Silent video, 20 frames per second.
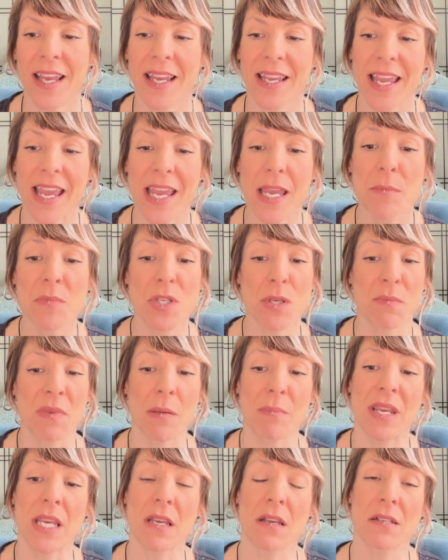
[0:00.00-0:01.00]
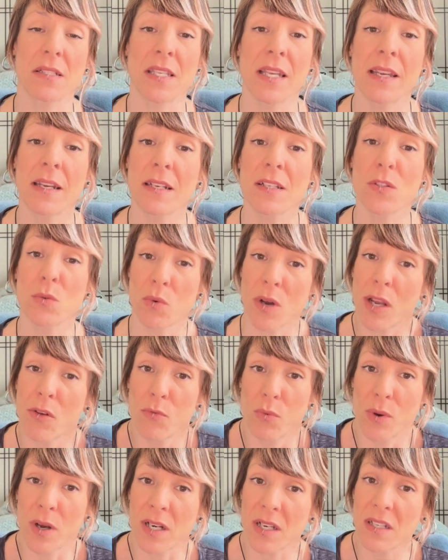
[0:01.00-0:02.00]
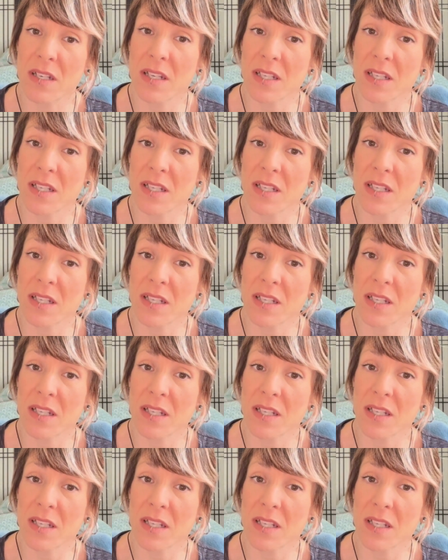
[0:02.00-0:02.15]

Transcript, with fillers: came to me because he and his wife wanted to